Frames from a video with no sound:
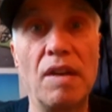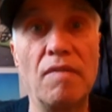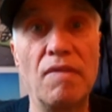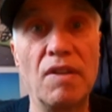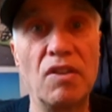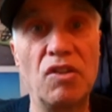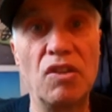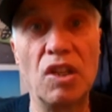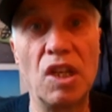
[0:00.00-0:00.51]

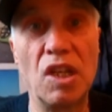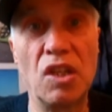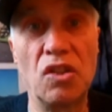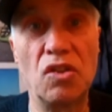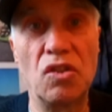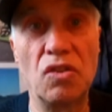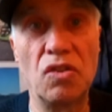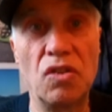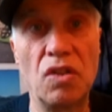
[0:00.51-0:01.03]

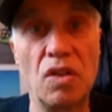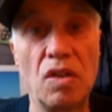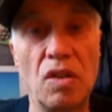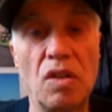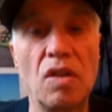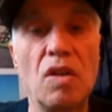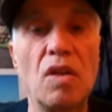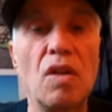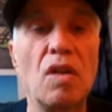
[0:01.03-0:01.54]
investigations
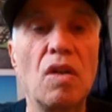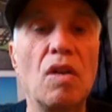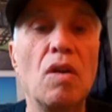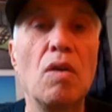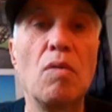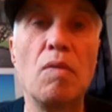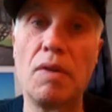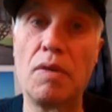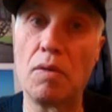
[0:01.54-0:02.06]

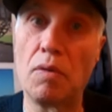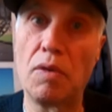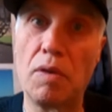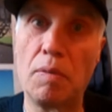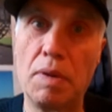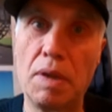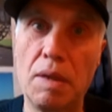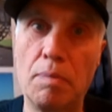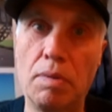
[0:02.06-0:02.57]
with other
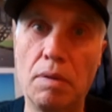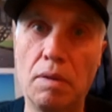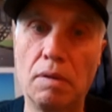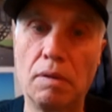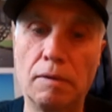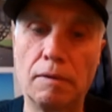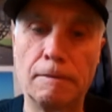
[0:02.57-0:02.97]
people.